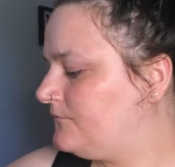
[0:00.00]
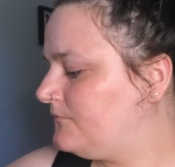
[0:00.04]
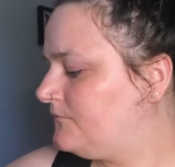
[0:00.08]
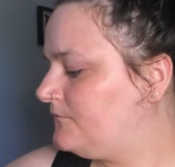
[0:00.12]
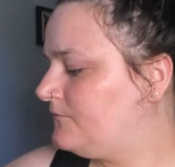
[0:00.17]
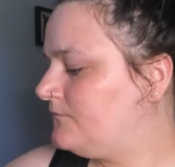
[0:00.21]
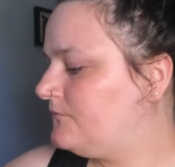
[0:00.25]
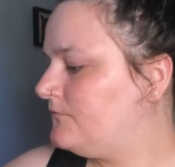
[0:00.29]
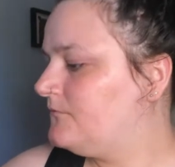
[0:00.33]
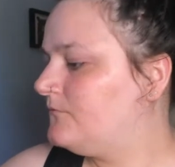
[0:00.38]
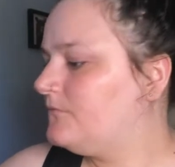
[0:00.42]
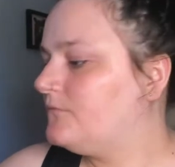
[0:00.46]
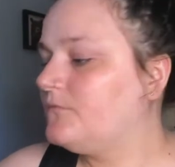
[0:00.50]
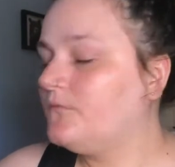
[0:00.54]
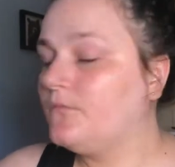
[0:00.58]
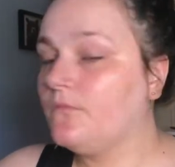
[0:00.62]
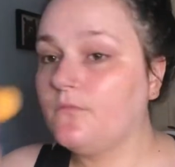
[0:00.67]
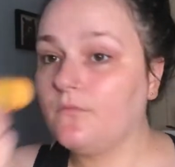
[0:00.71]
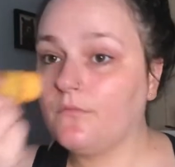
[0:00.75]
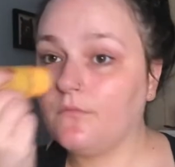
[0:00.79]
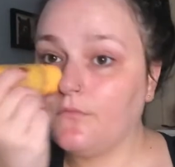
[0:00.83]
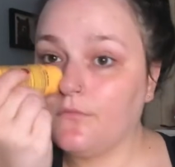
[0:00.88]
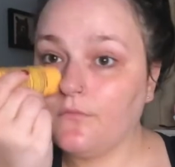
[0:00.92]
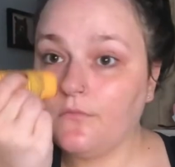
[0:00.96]

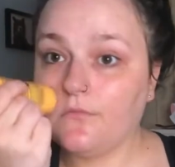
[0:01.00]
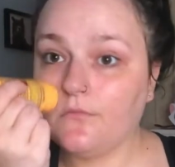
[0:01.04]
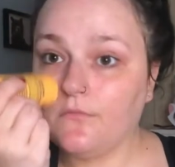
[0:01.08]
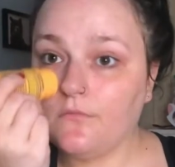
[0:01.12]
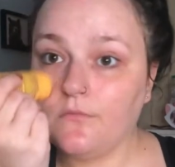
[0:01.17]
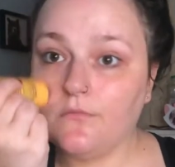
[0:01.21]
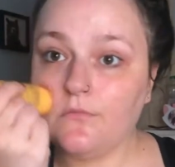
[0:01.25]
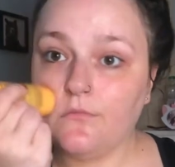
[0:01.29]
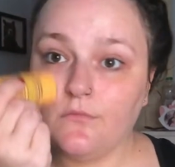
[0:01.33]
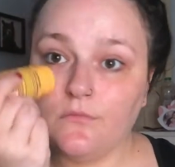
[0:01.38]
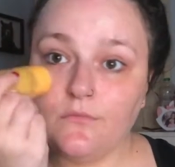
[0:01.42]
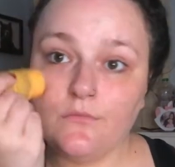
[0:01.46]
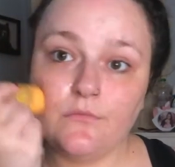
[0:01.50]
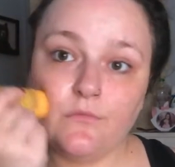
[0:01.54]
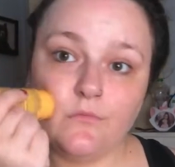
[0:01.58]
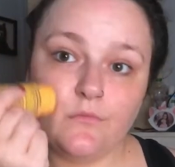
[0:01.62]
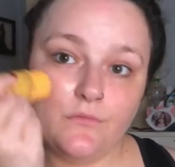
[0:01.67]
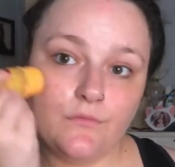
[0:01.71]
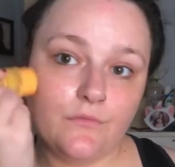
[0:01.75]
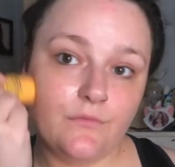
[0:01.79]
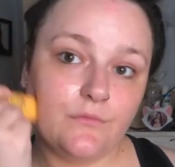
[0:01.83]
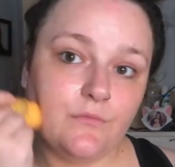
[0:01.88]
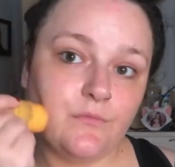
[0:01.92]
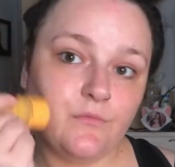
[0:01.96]

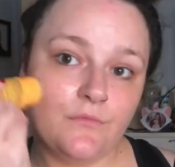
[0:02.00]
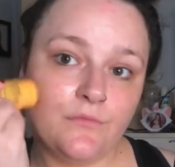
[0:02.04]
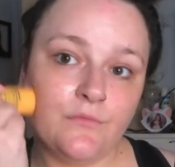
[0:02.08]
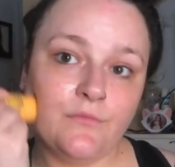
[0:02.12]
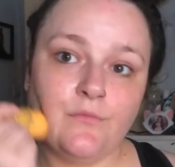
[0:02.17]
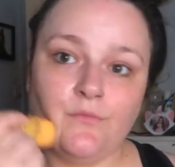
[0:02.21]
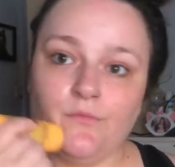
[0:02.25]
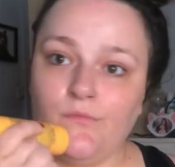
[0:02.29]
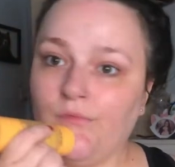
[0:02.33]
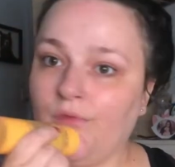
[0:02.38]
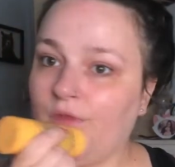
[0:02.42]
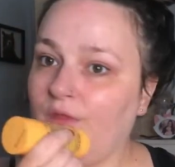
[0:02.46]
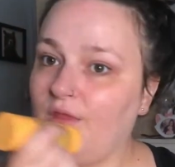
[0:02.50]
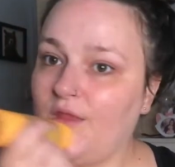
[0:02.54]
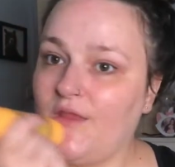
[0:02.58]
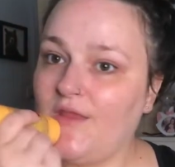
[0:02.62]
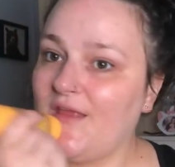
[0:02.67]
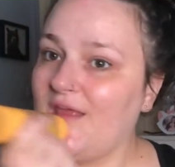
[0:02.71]
(no one is talking)